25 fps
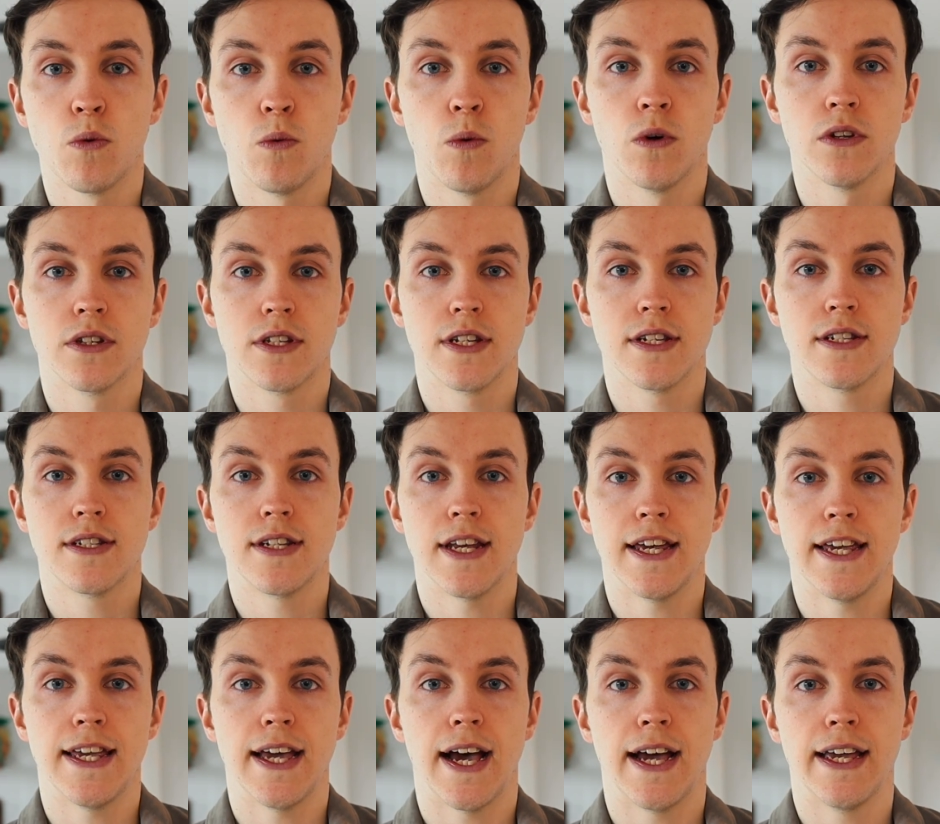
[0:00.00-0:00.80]
will want to
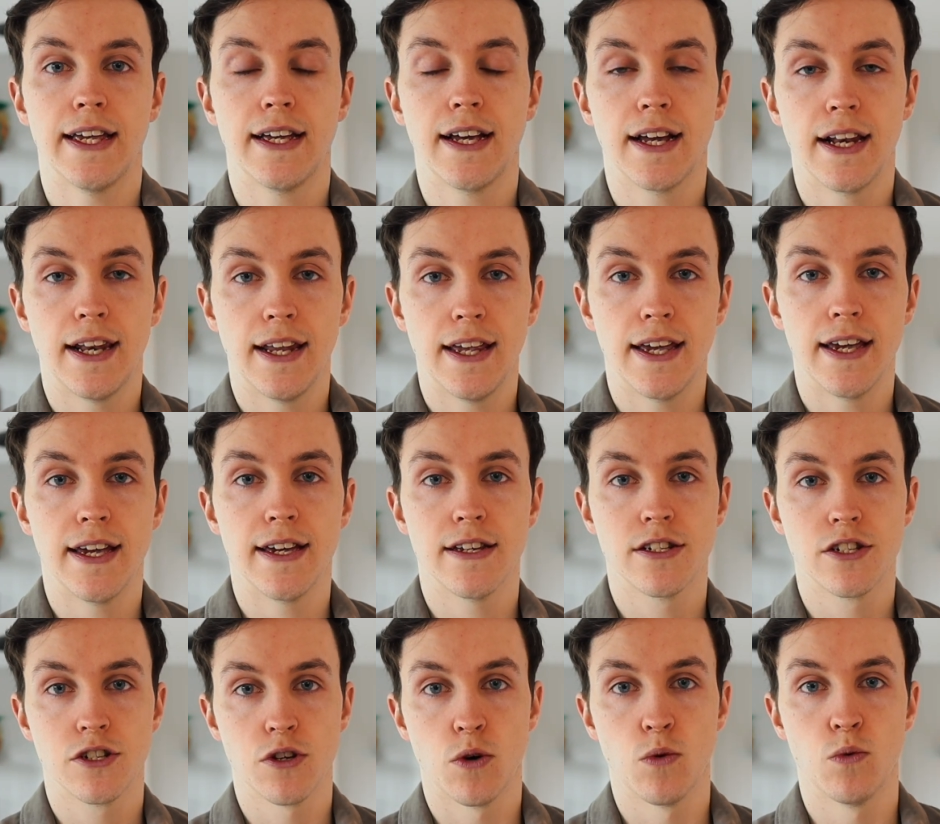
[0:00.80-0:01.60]
see a
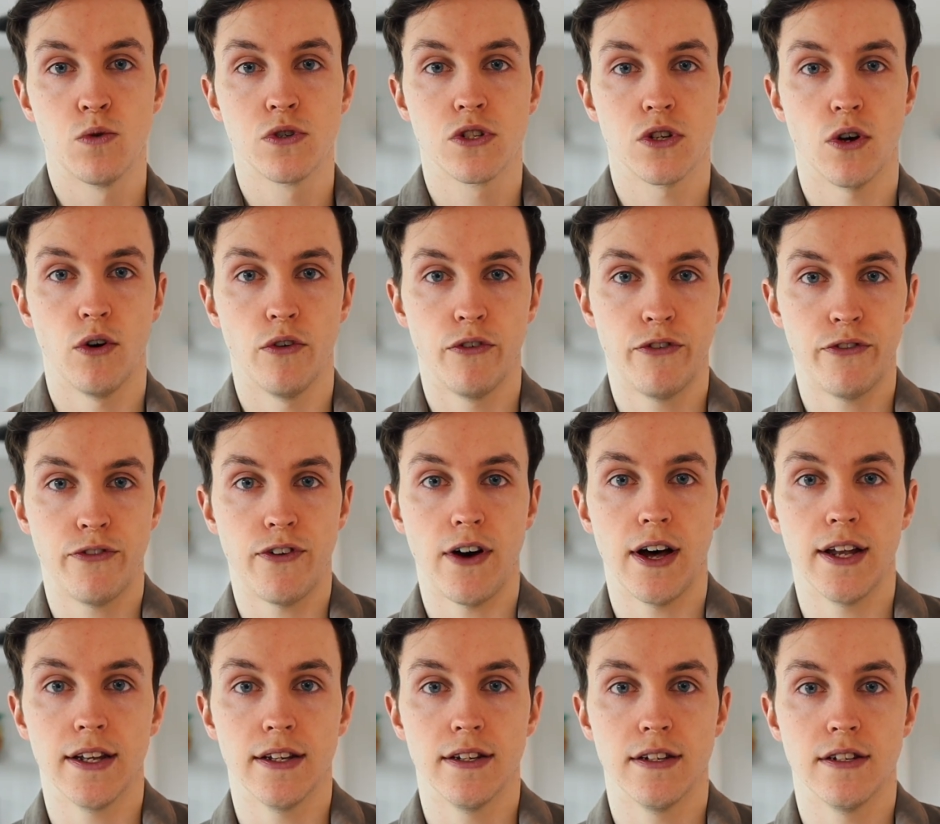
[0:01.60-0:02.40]
clear source of
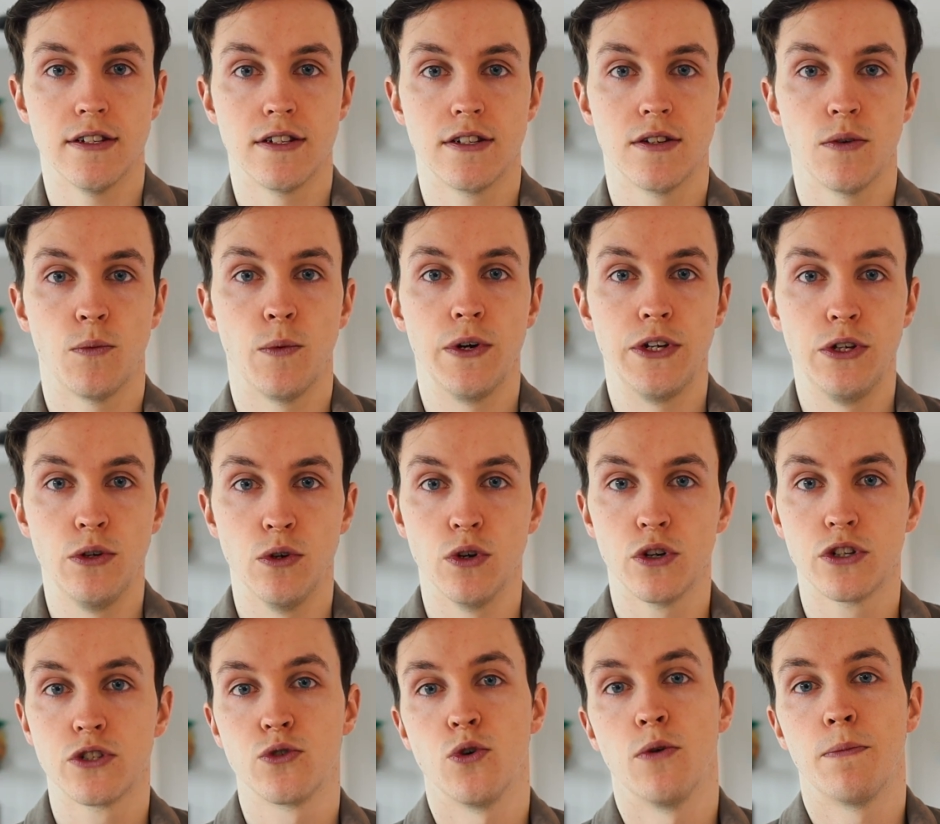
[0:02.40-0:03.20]
funds when you
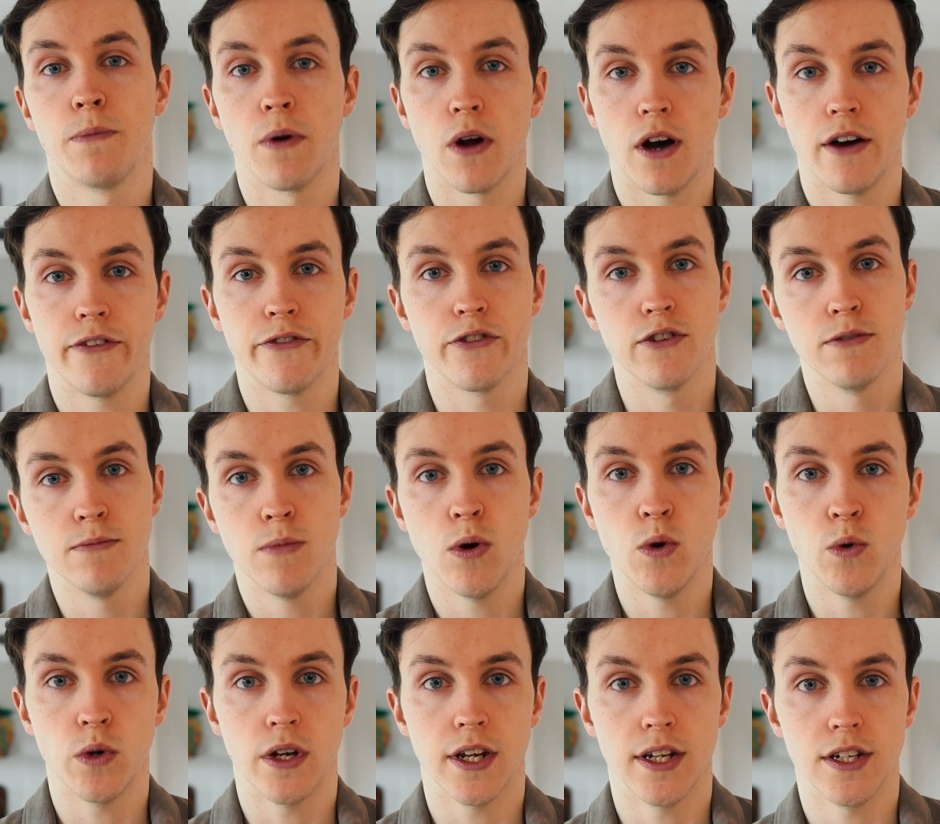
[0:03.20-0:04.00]
look to apply for a
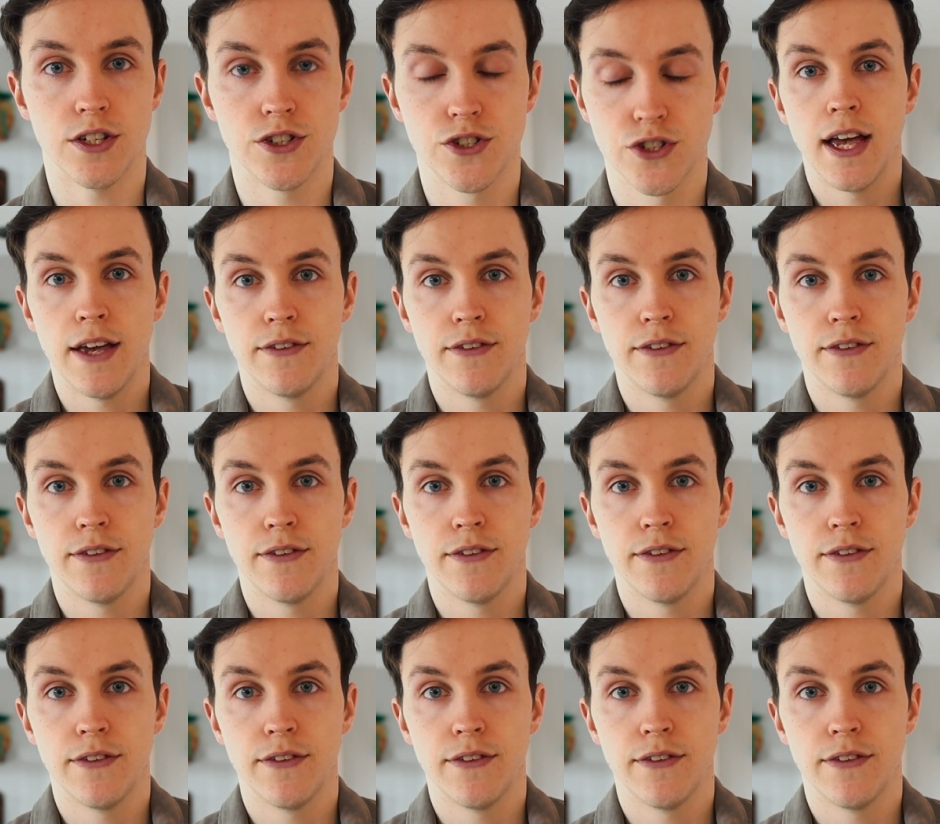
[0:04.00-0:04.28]
mortgage.